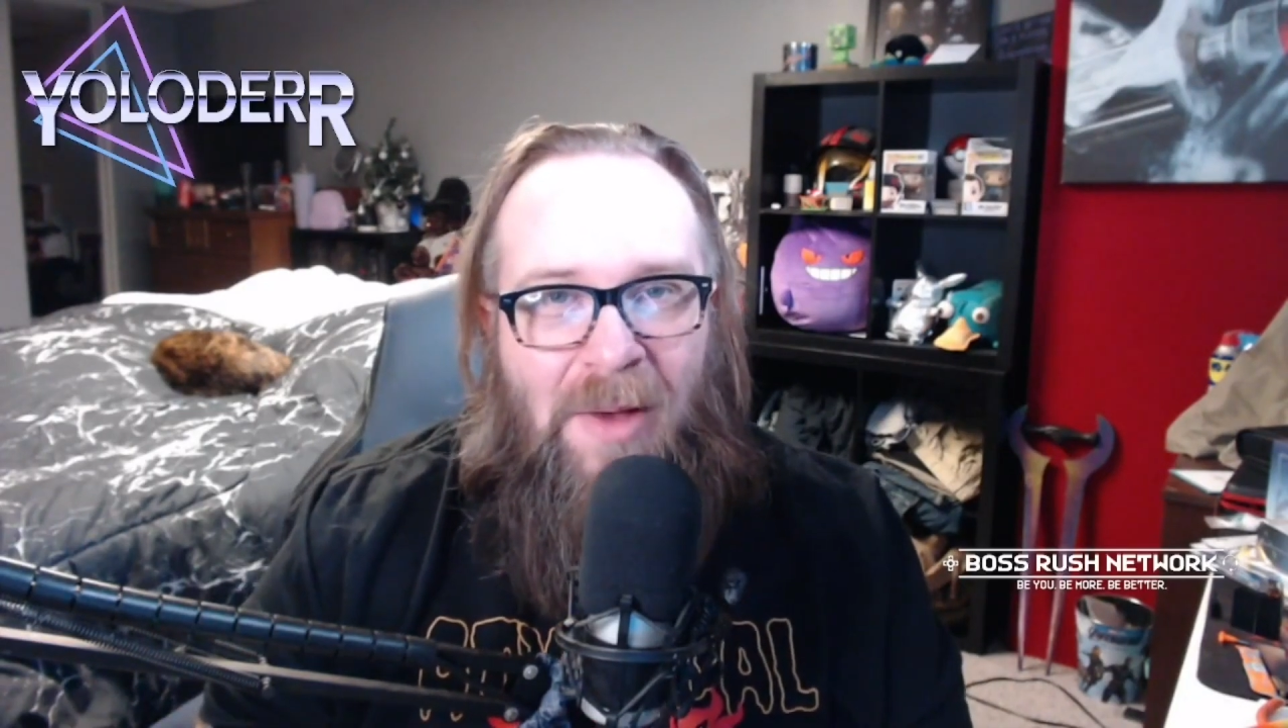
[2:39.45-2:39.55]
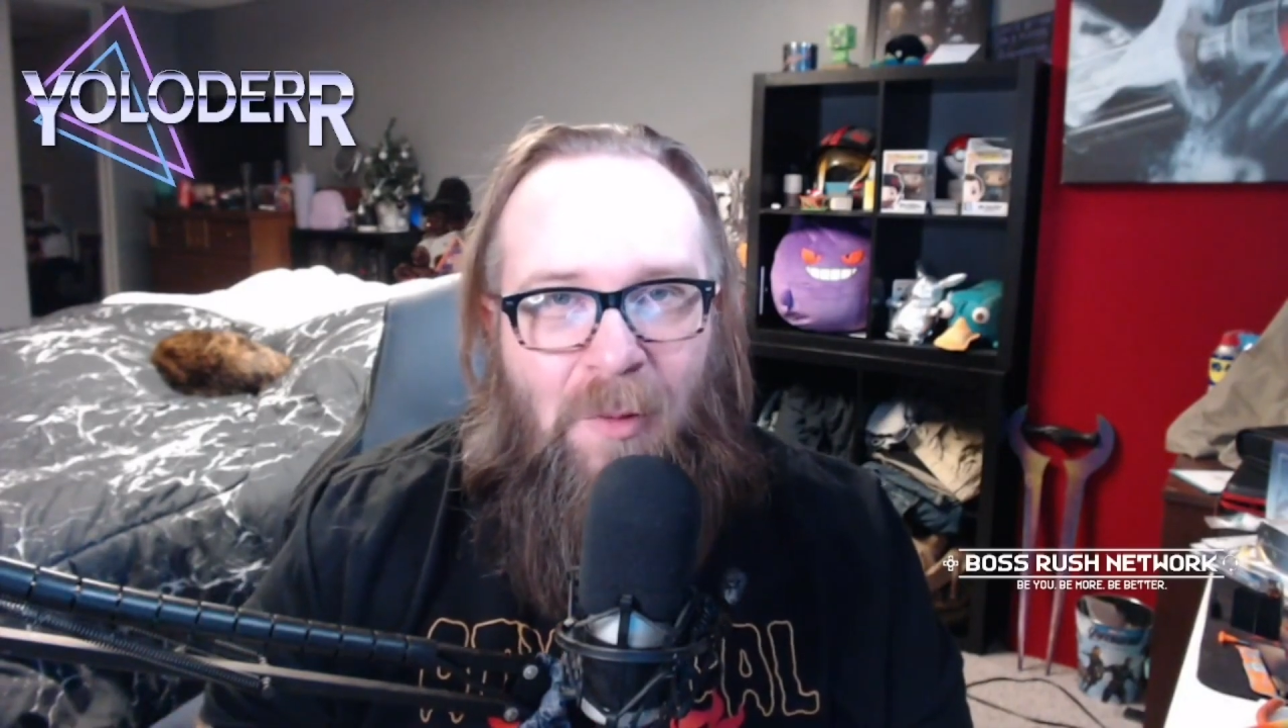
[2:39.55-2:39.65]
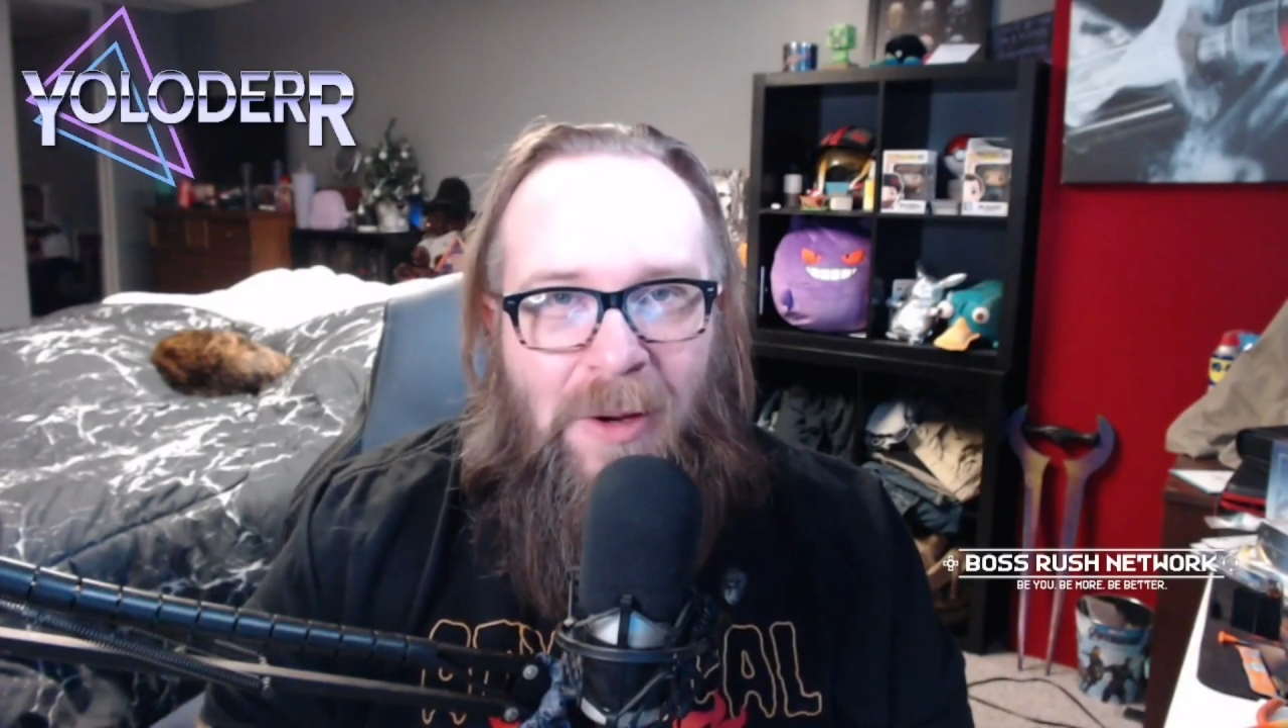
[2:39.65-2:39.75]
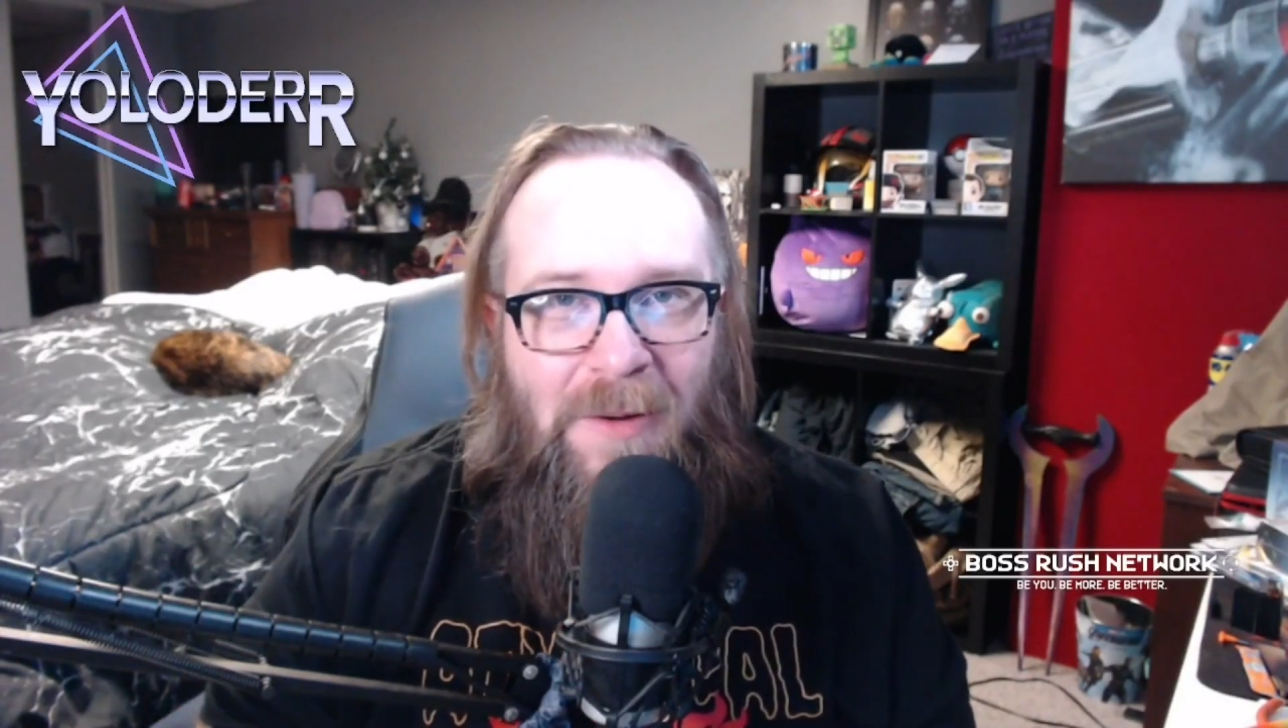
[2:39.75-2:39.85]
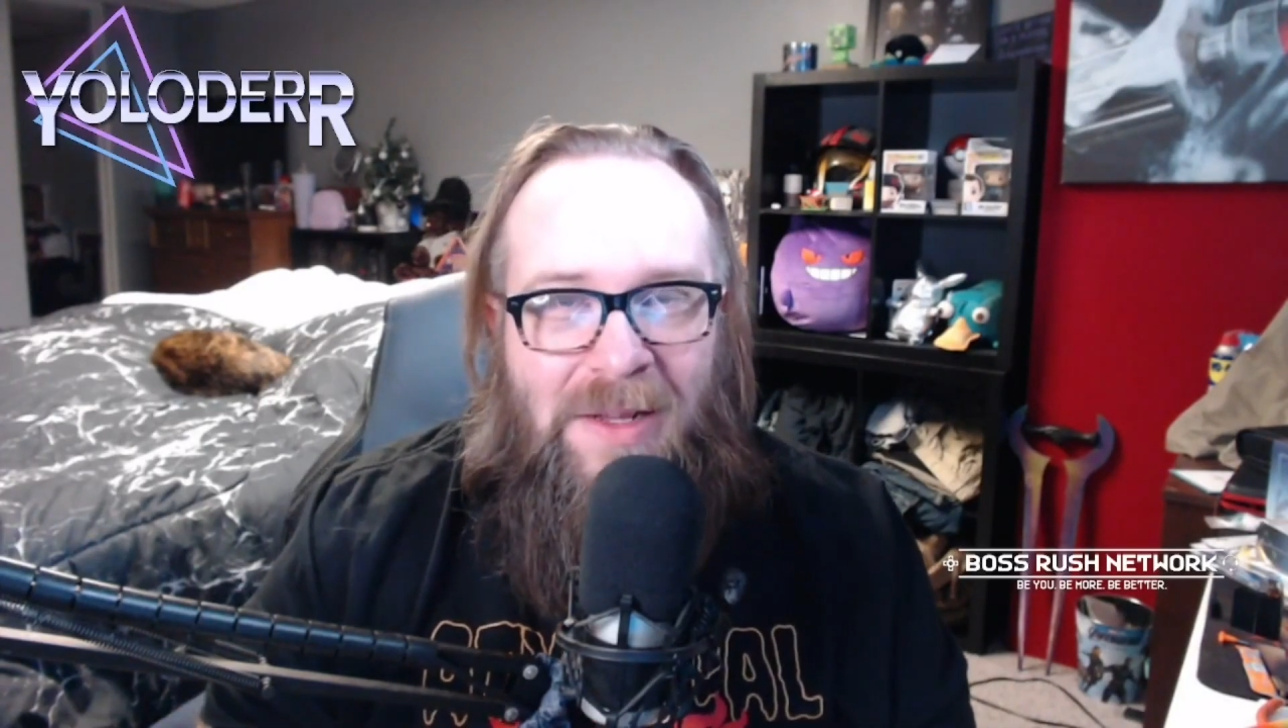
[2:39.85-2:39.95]

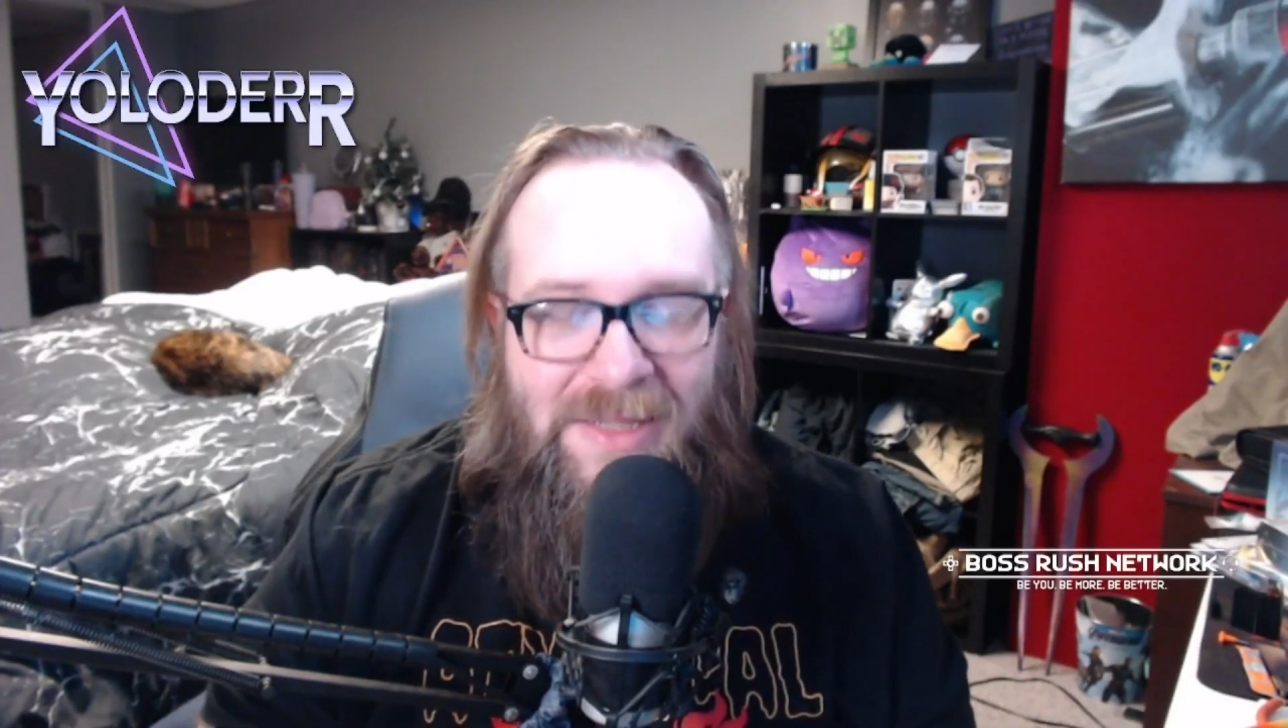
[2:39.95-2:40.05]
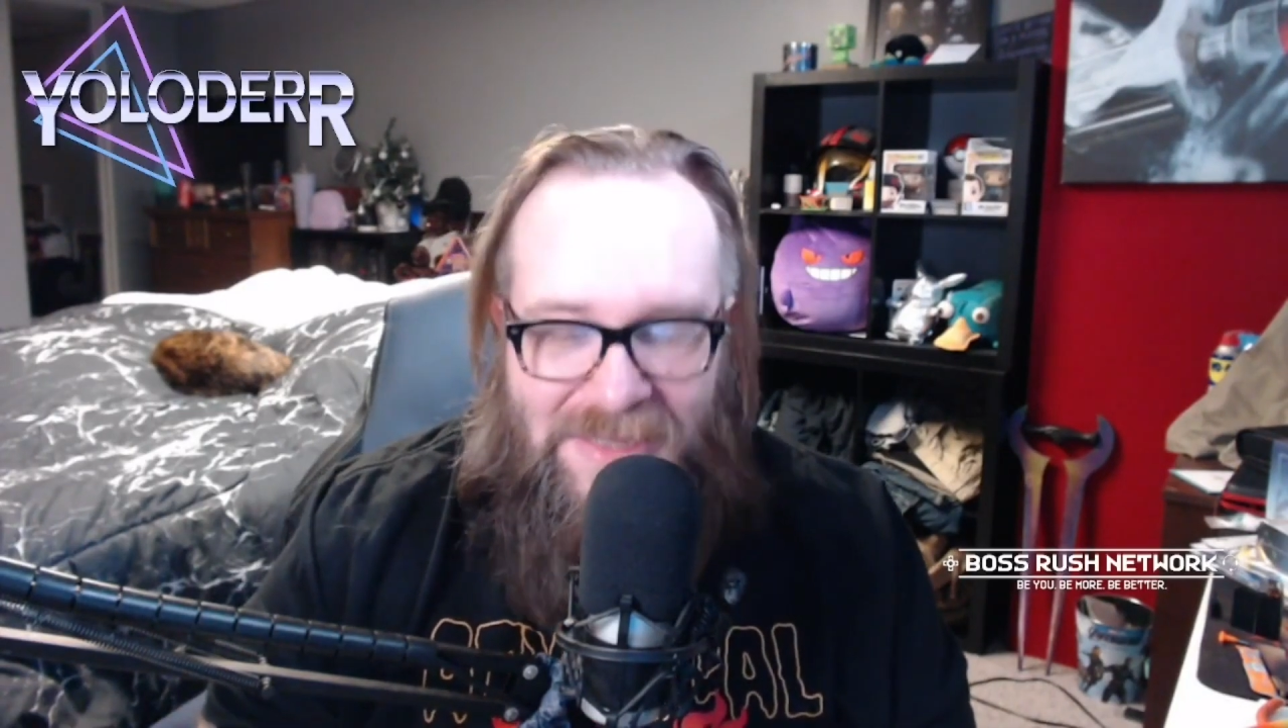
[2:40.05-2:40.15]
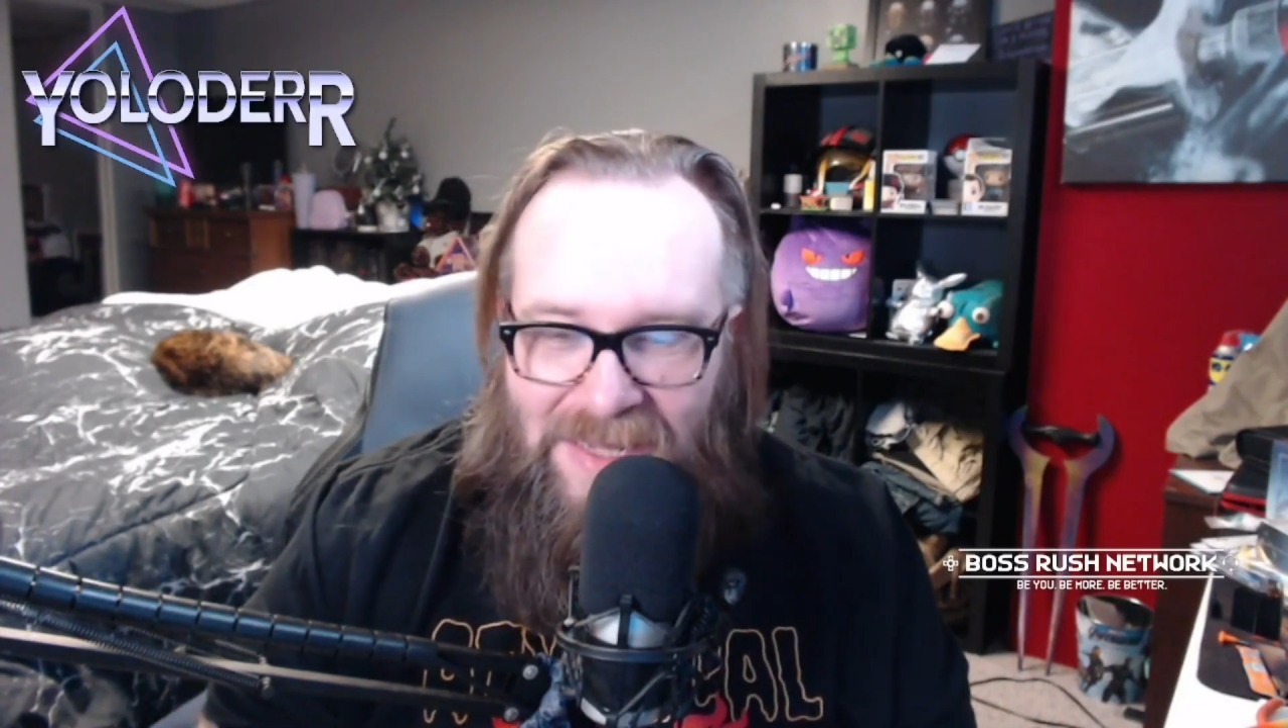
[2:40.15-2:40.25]
weirdness.